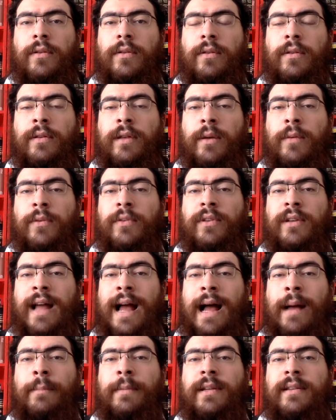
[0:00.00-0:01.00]
there was a
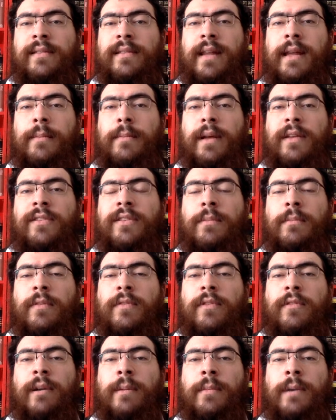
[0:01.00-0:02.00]
common saying by some of
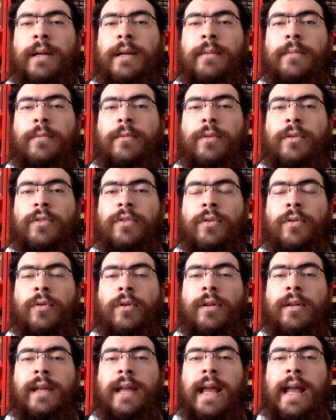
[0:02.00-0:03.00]
the Rabbanim was
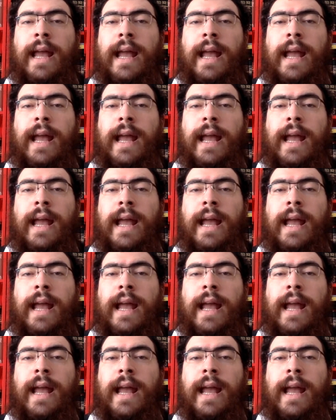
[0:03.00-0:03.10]
called